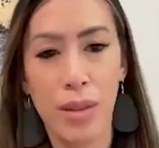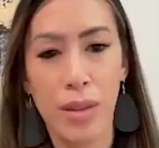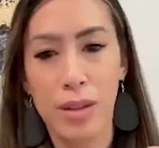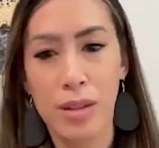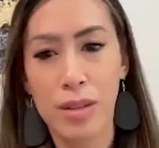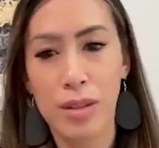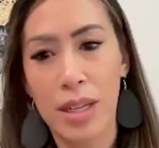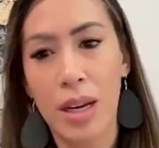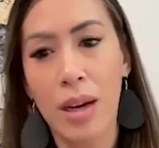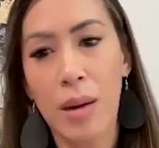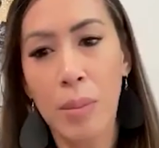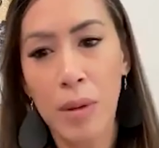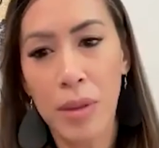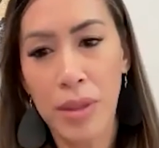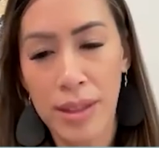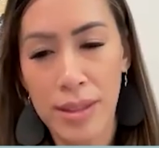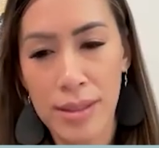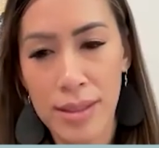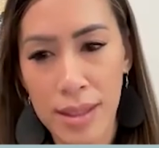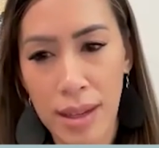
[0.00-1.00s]
there's a couple
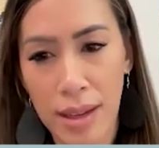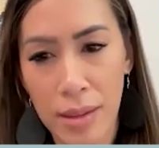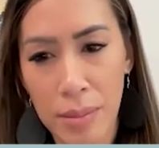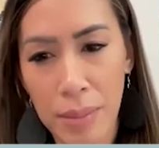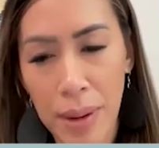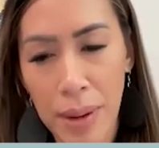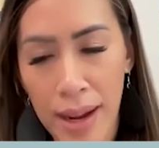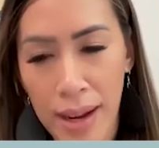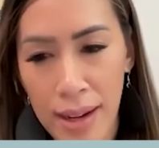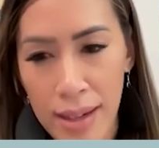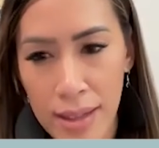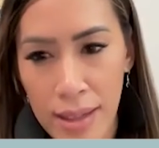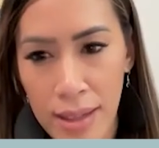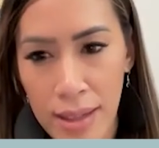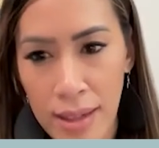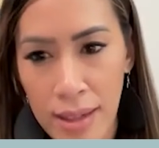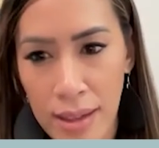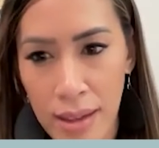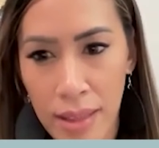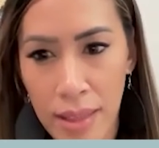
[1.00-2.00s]
things to
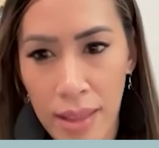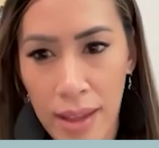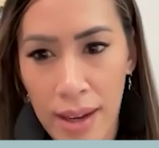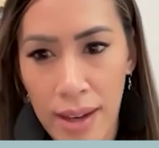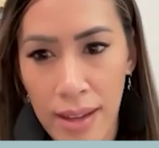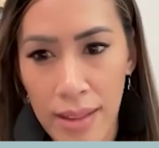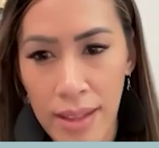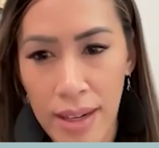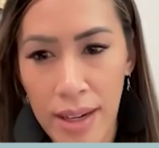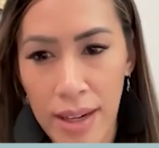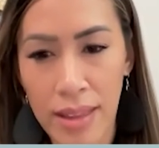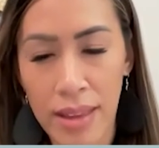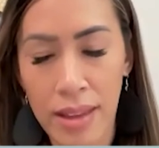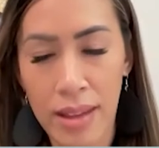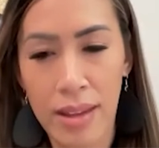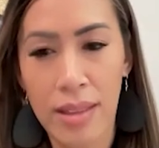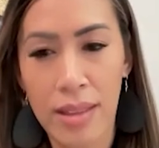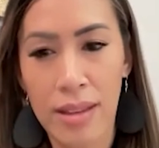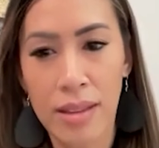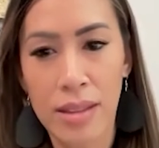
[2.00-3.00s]
unpack in that that I
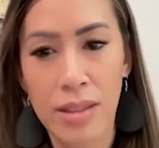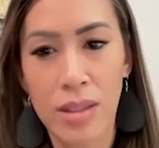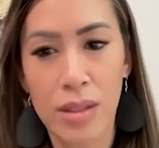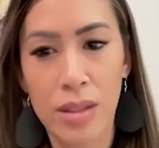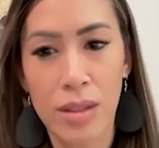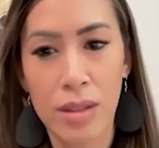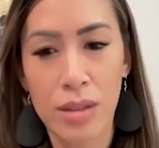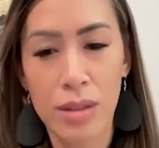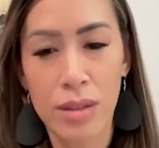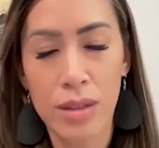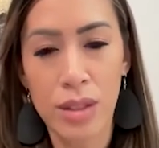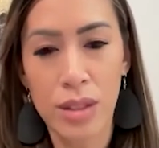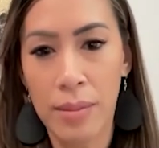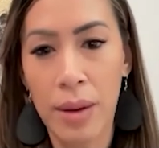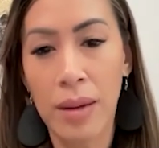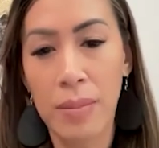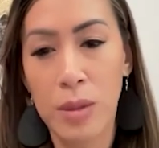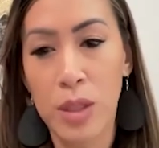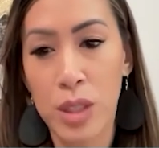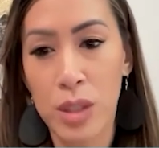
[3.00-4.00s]
think the listeners,
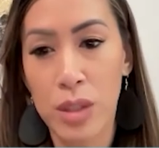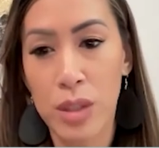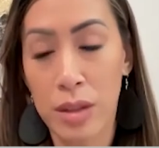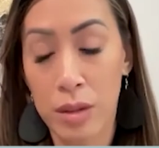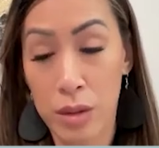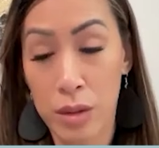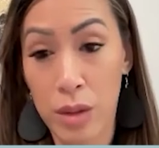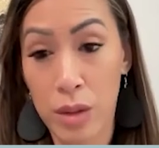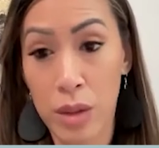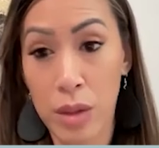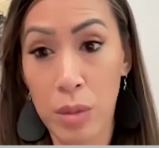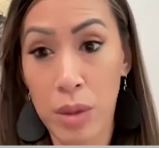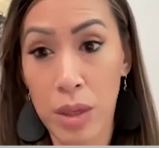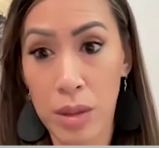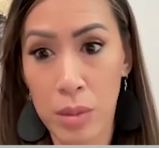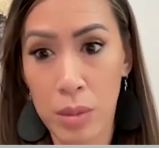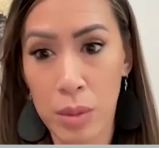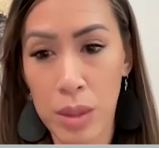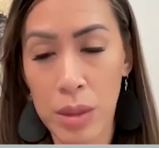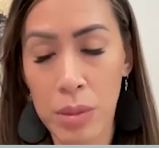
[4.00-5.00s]
I'm sure that they're, they're going to want
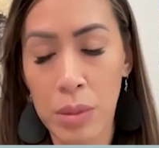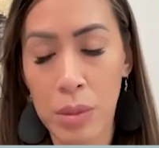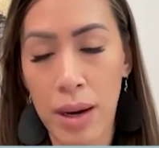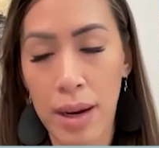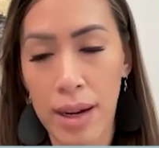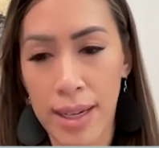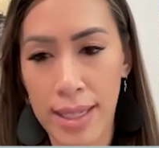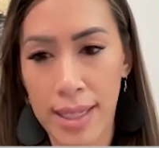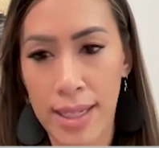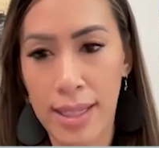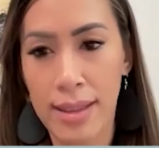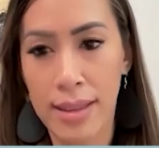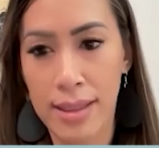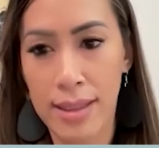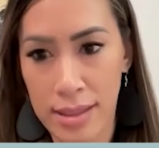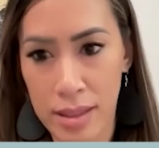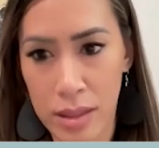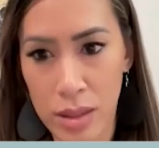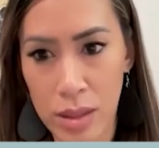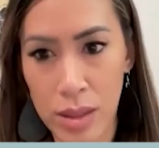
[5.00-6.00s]
to rewind and
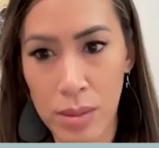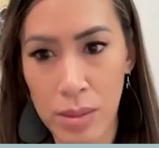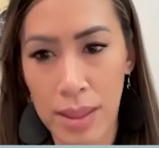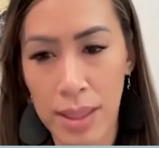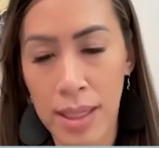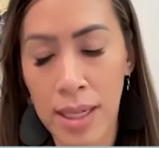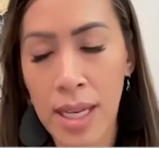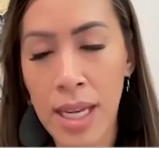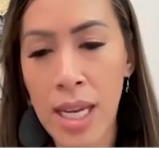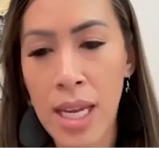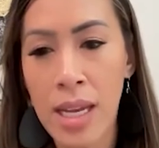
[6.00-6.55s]
listen to it.